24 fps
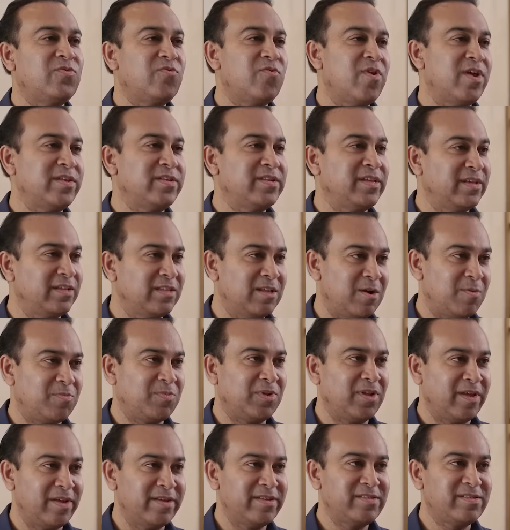renting their
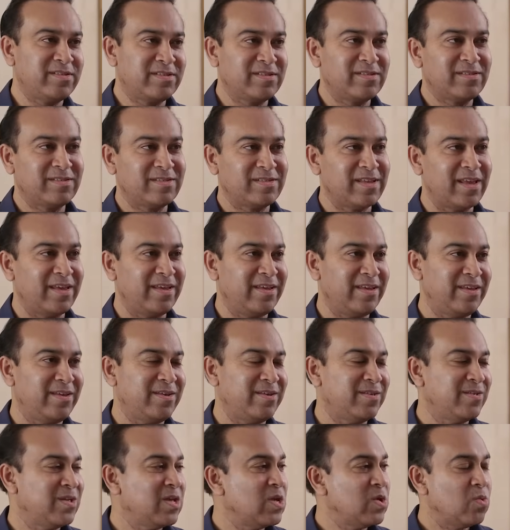place,
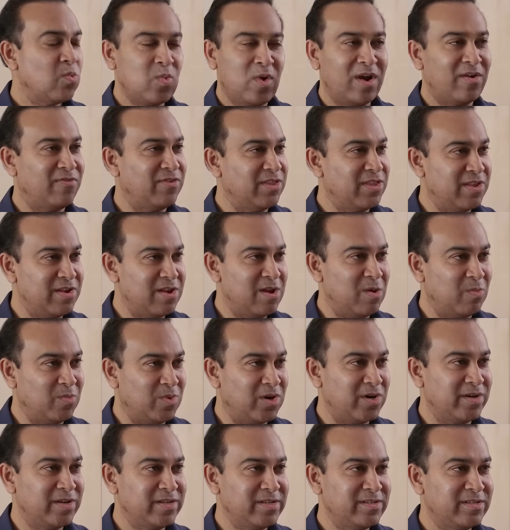say whatever the
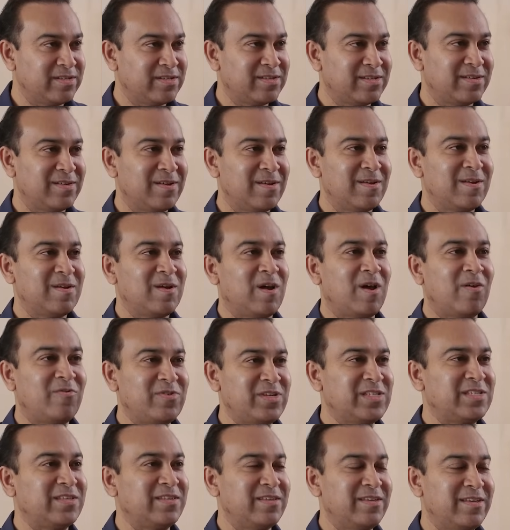number is,
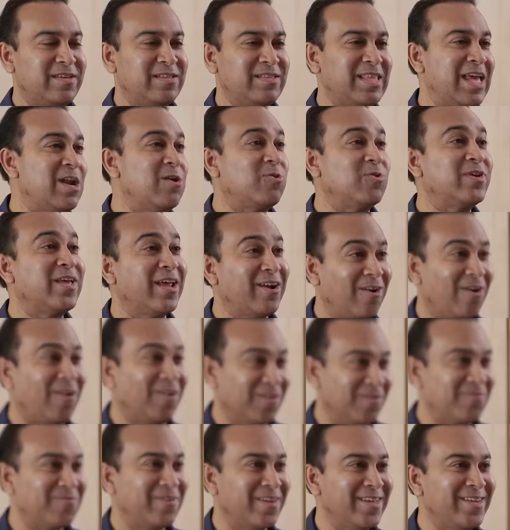obviously they don't get
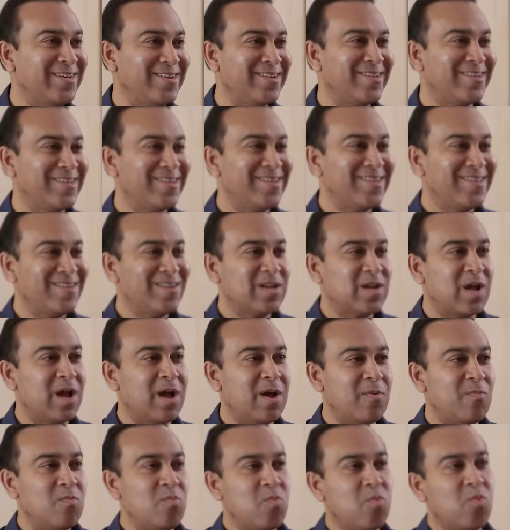all of it.
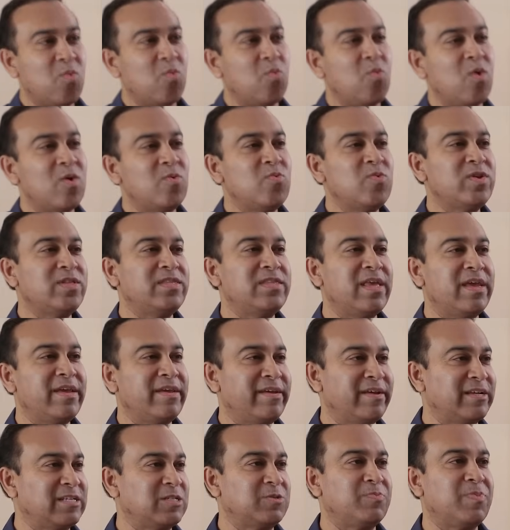What would they
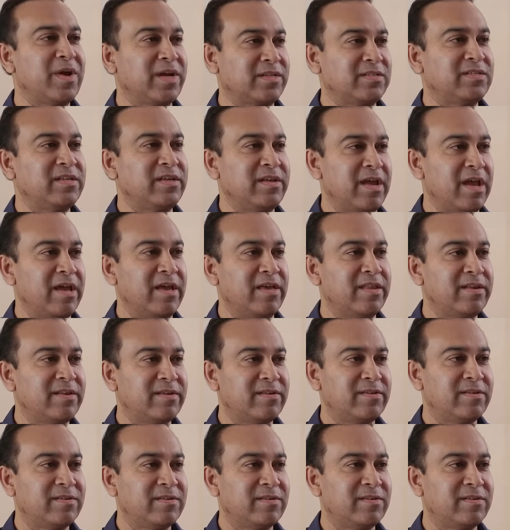expect to get?